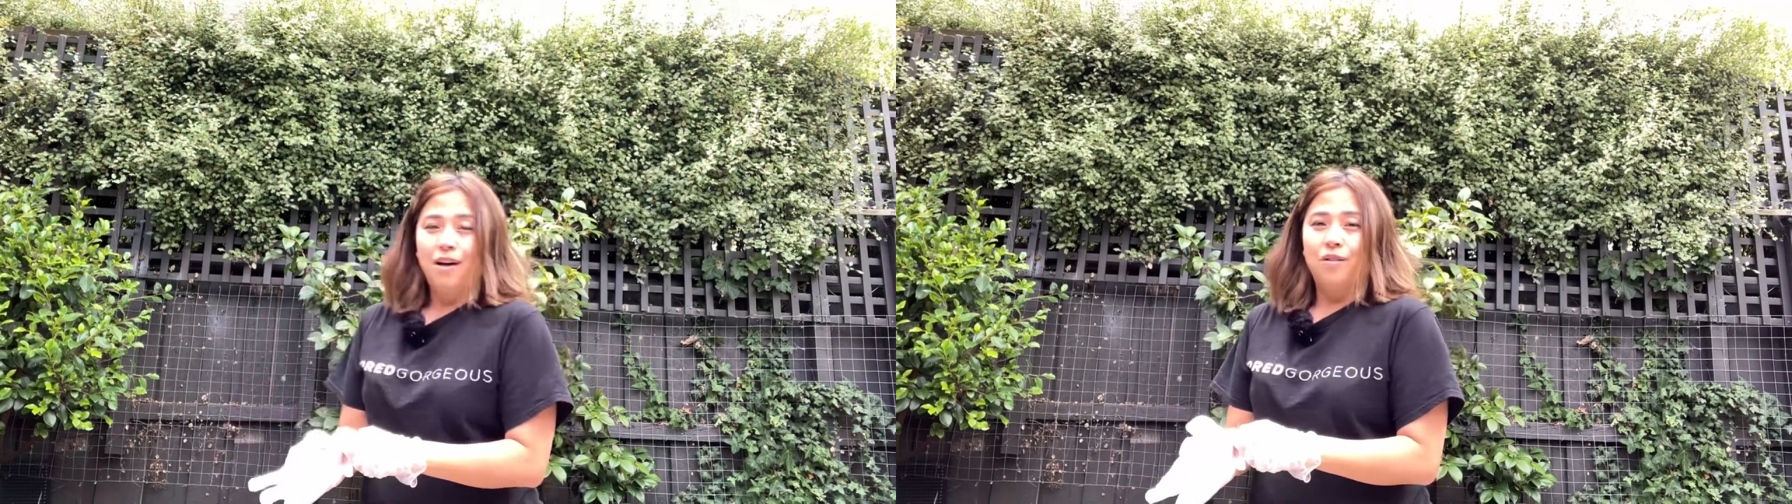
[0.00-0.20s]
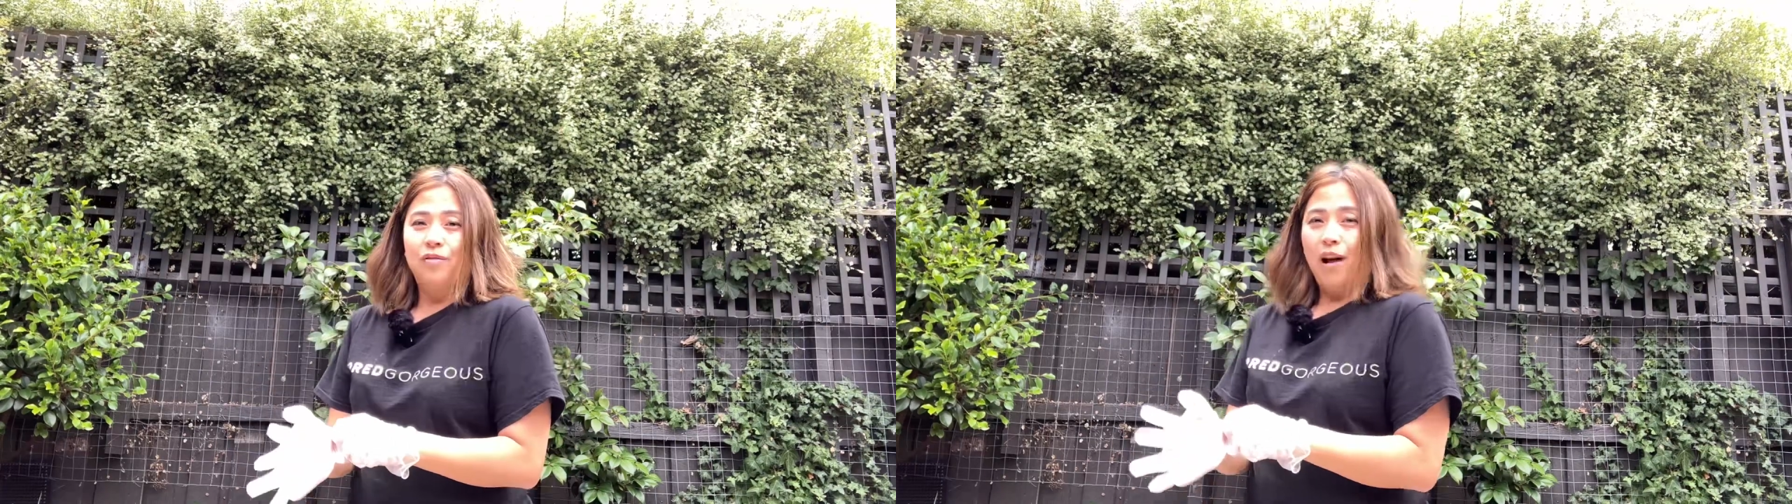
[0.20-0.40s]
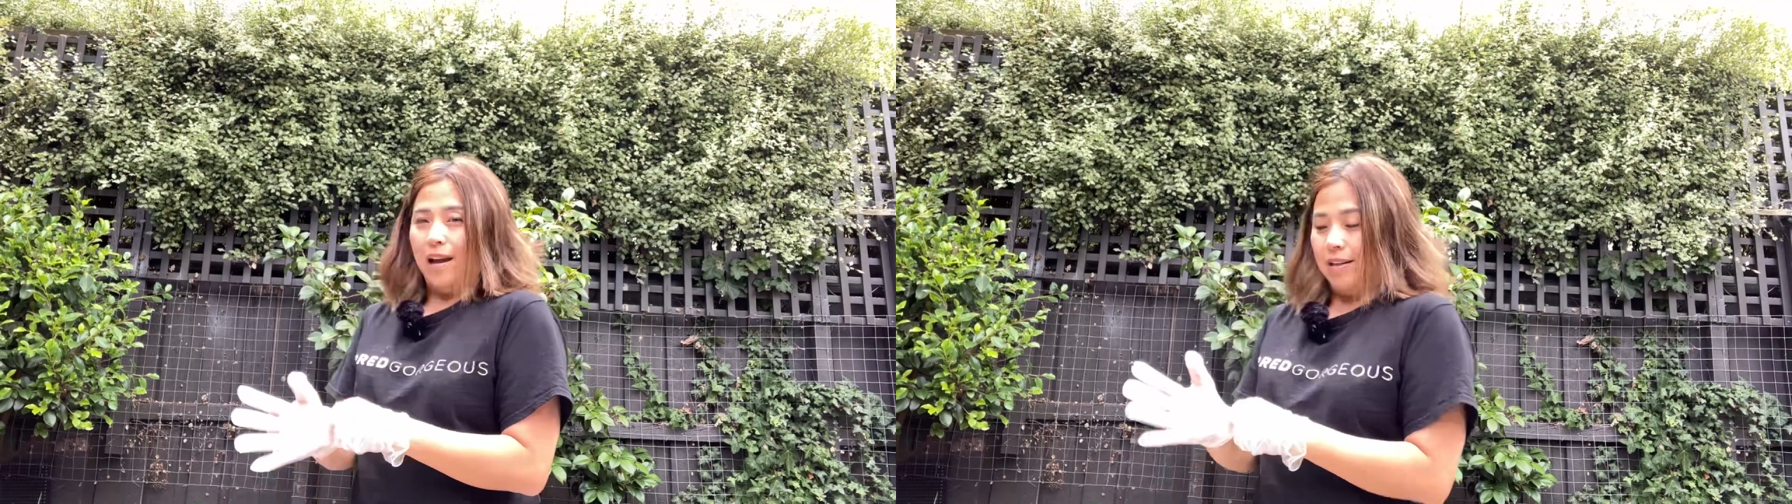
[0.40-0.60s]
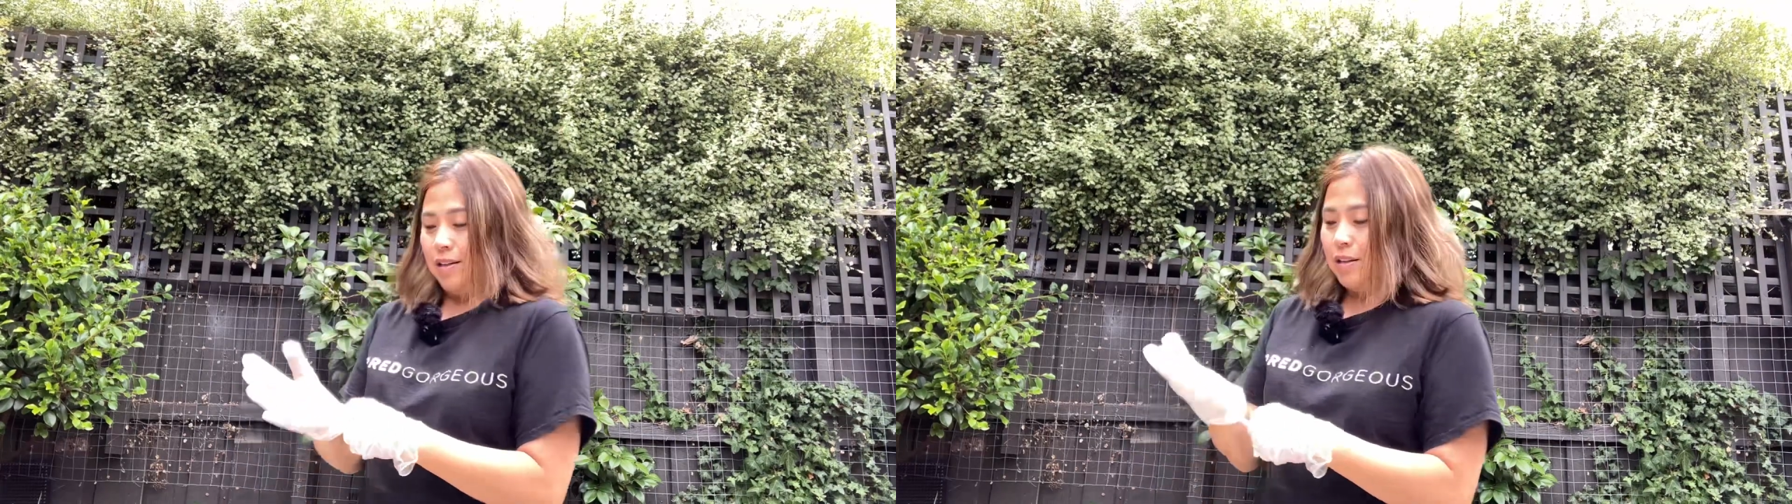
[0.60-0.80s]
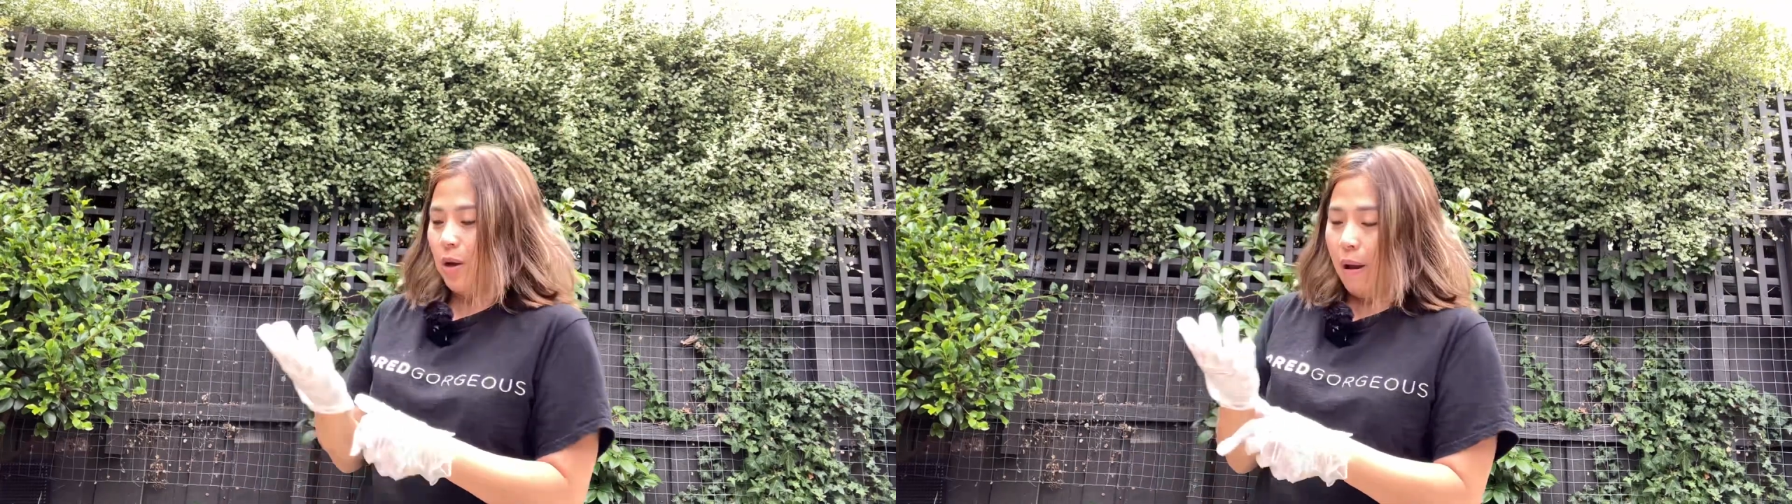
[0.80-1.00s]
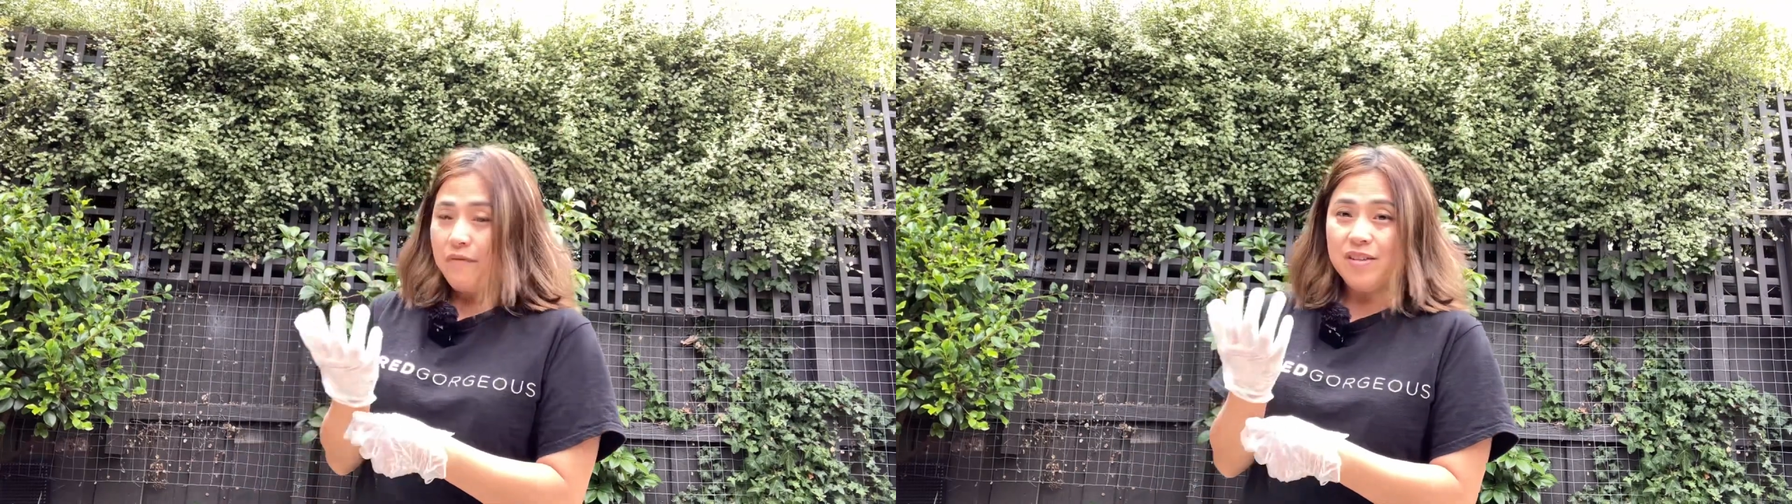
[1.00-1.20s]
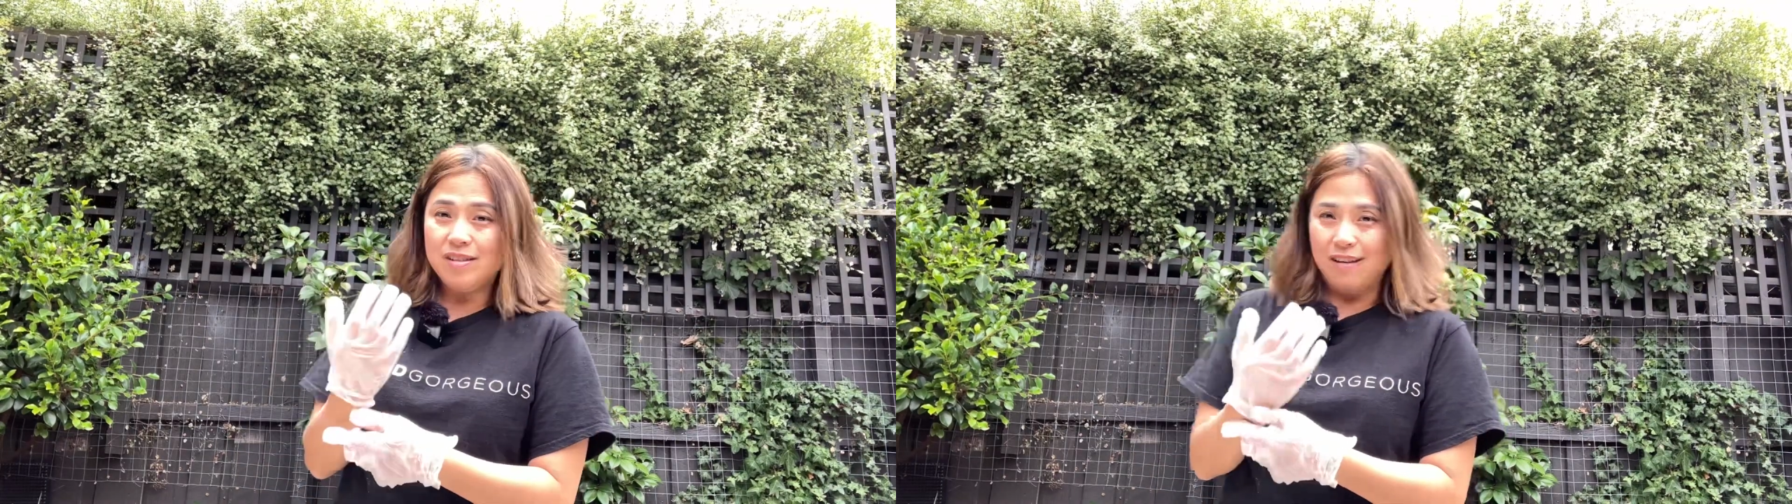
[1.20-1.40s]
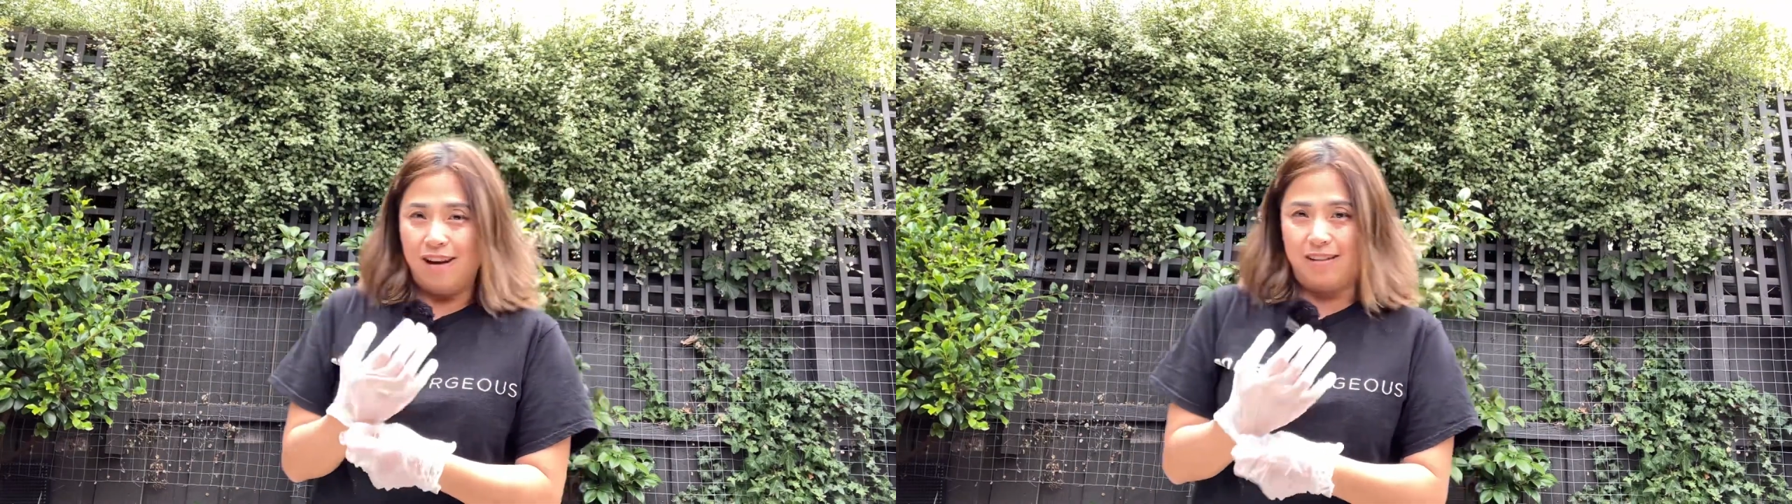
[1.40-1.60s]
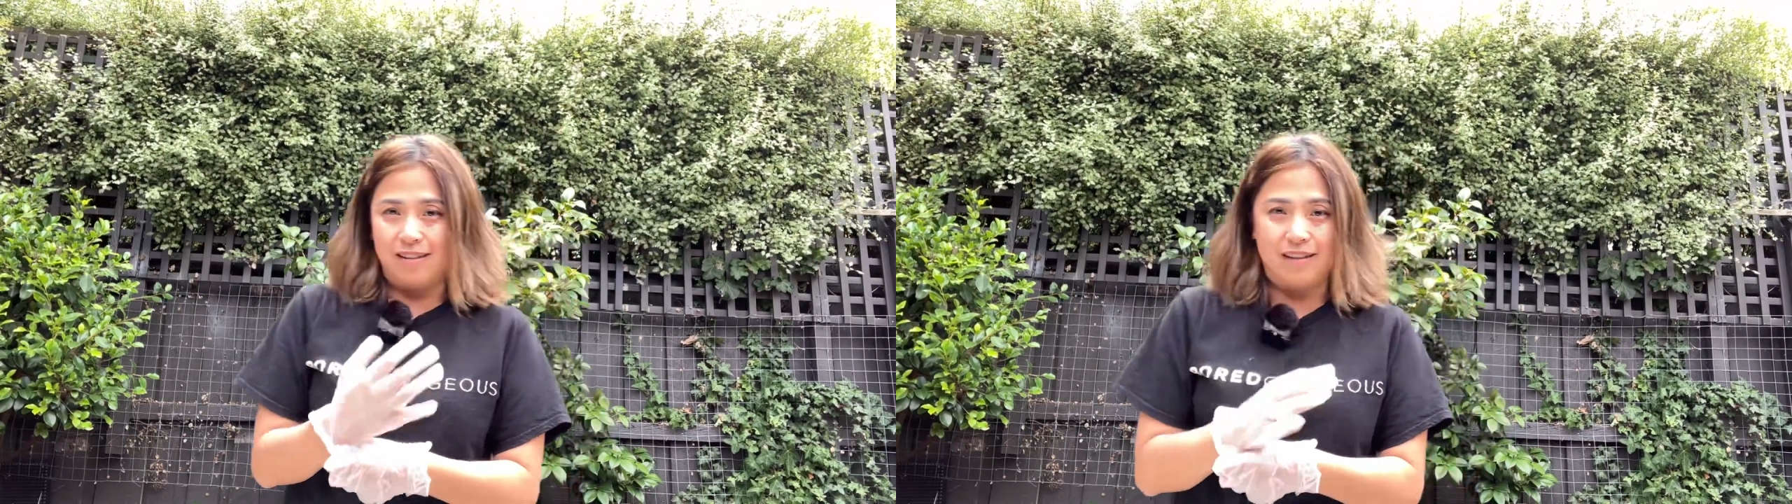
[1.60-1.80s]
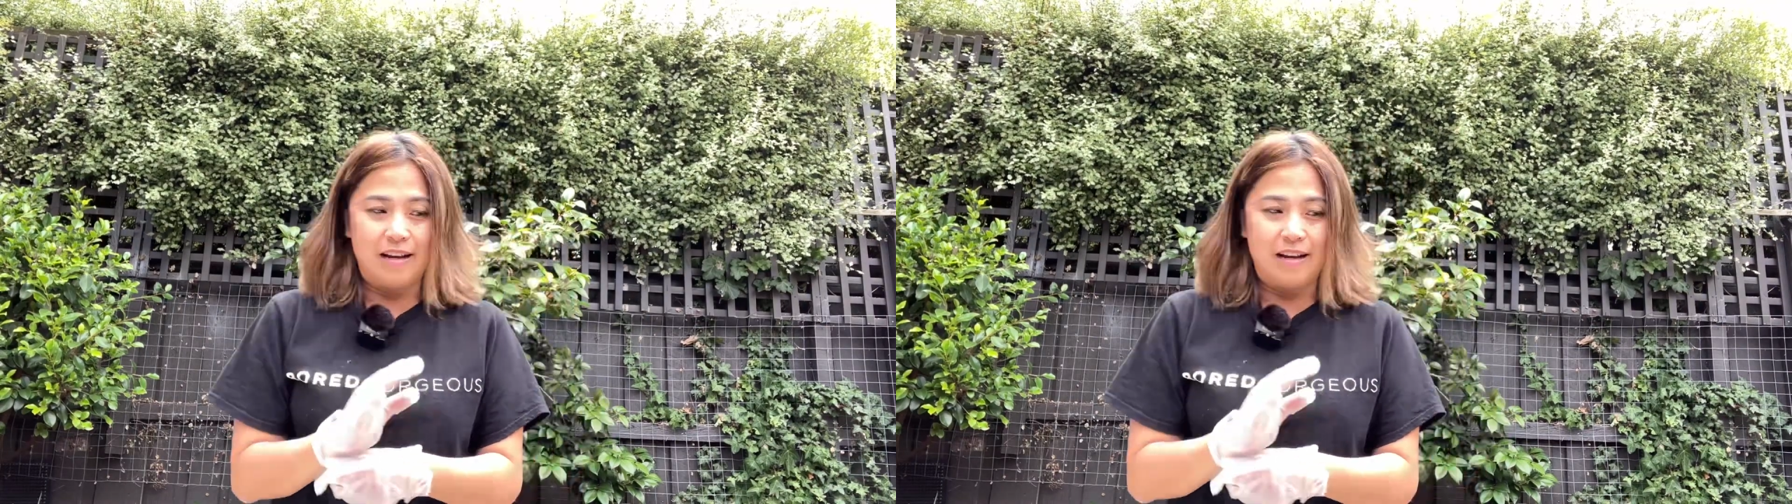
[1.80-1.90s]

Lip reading: Right, so I've decided.